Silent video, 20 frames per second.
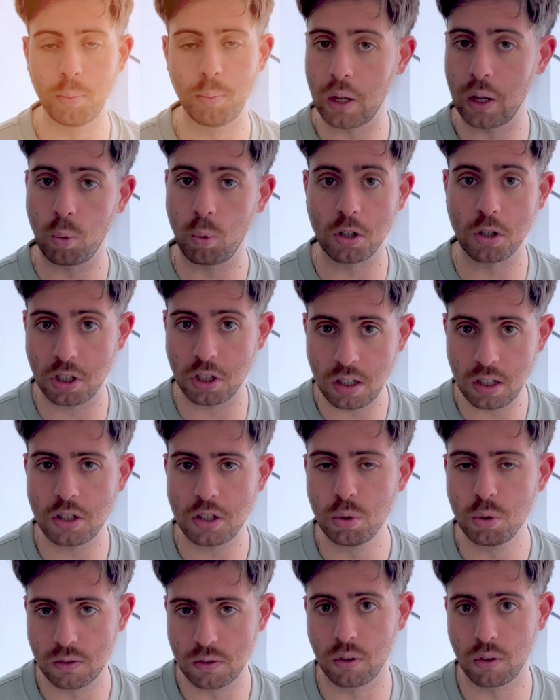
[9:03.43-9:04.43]
mouthwash is
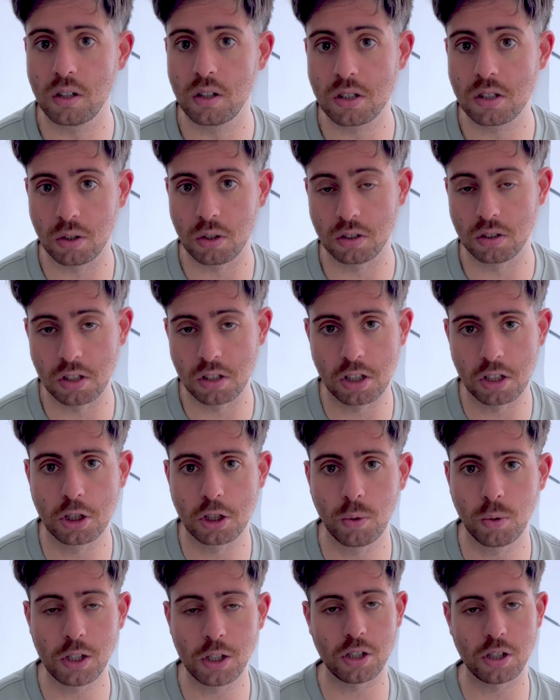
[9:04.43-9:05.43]
useful in certain
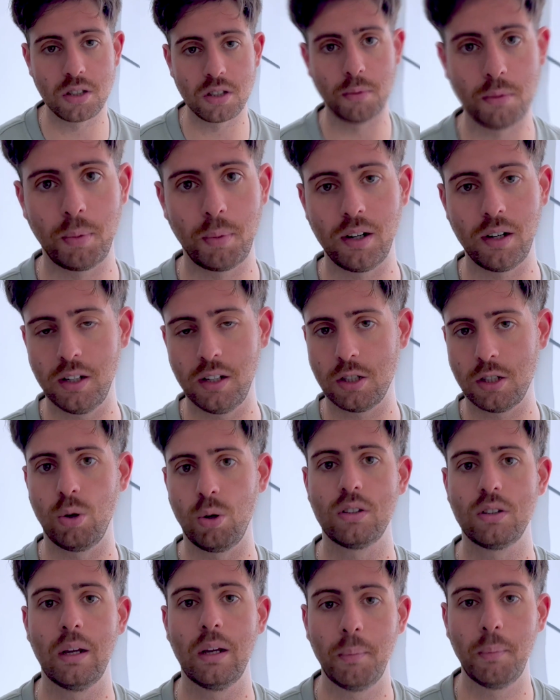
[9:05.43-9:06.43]
situations, but it's
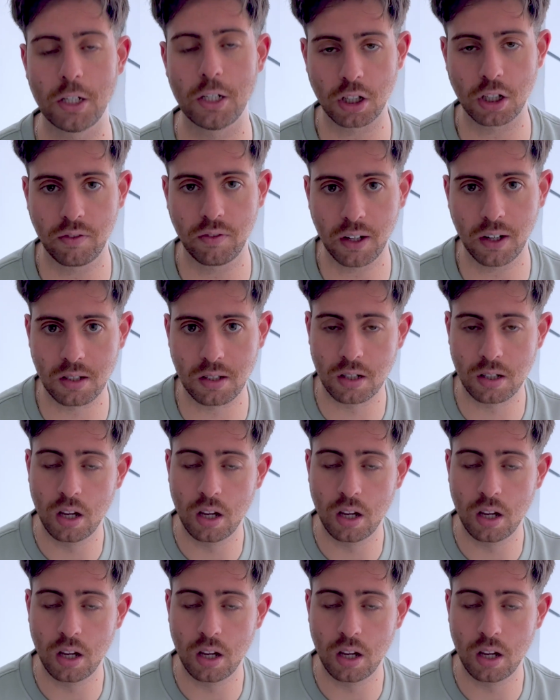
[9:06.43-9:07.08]
not a magic fix.